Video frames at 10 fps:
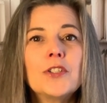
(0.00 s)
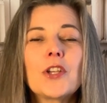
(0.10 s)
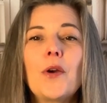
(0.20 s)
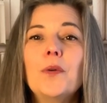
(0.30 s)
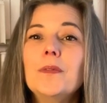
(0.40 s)

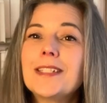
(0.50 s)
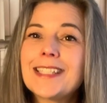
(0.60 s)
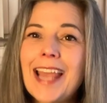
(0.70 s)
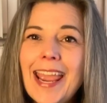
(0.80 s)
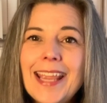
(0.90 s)
So
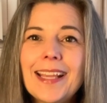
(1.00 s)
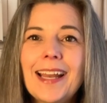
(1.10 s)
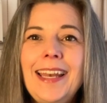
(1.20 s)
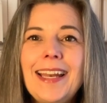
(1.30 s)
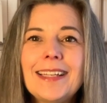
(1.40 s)

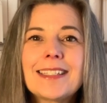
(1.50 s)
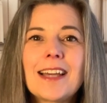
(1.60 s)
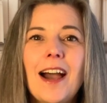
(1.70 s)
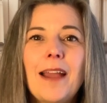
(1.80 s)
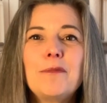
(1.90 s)
take a
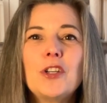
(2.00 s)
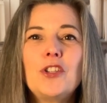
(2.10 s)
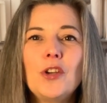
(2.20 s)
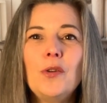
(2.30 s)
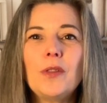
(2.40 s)
little time
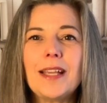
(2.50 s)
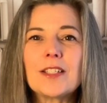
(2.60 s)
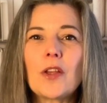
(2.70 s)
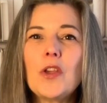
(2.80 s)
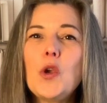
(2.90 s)
to do
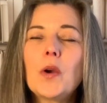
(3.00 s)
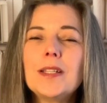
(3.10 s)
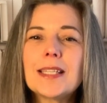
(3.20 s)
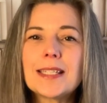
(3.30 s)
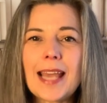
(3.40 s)
this so that
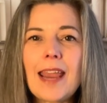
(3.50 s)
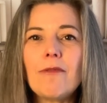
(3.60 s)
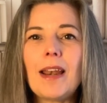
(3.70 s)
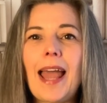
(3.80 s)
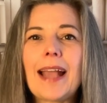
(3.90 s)
you can
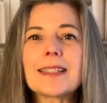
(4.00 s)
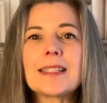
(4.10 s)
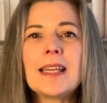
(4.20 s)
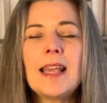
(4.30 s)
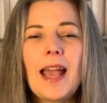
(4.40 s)
stay
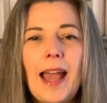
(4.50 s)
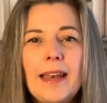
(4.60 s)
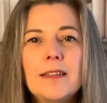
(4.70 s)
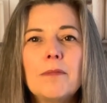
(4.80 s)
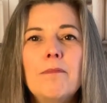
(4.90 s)
relaxed
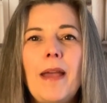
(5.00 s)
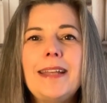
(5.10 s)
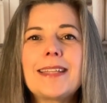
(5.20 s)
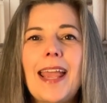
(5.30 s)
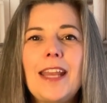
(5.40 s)
and
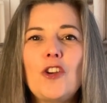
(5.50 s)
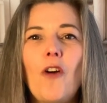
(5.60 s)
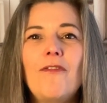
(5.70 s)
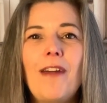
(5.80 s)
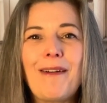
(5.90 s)

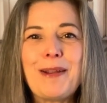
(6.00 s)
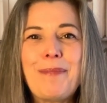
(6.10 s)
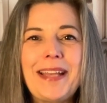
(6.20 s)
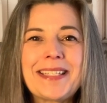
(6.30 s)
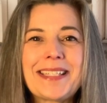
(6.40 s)
maintain your
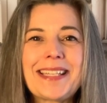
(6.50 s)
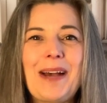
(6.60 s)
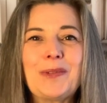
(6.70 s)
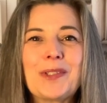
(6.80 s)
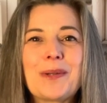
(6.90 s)
very best
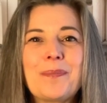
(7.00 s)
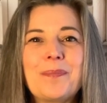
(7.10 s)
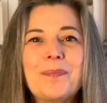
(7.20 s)
sound.